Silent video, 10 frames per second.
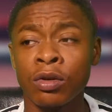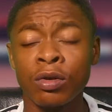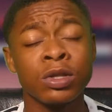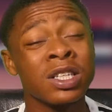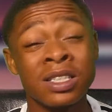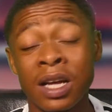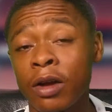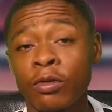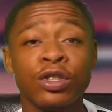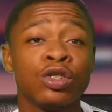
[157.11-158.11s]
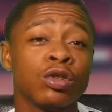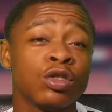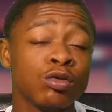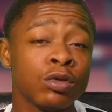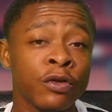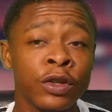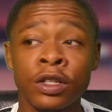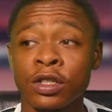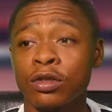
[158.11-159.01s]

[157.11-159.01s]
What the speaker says: You know, it's a Tyrese John-Jules finish.